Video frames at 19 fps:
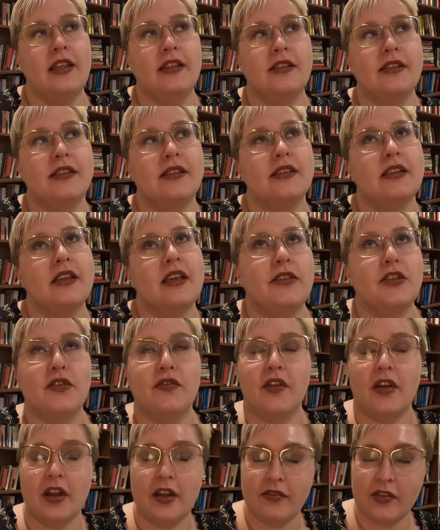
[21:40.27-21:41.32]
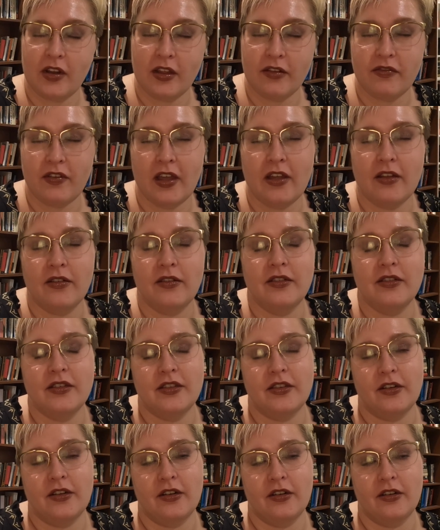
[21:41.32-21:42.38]
So far I've not found
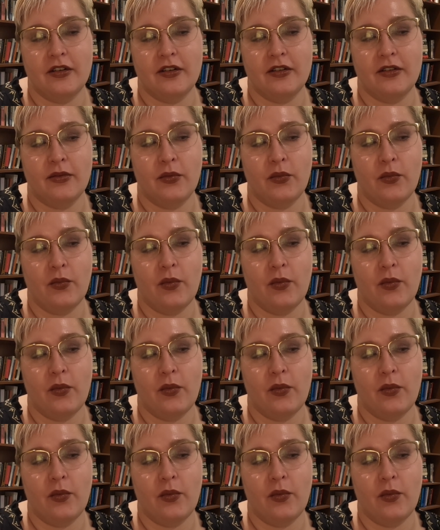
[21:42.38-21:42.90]
her